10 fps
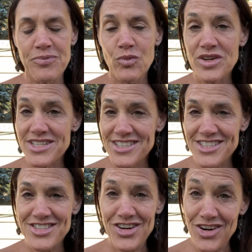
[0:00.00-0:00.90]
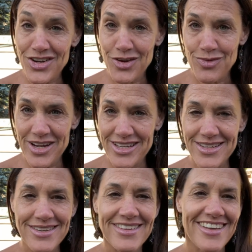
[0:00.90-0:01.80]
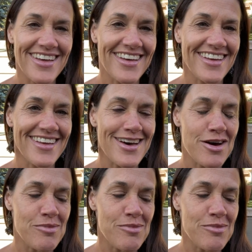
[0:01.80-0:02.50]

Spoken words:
We did start already a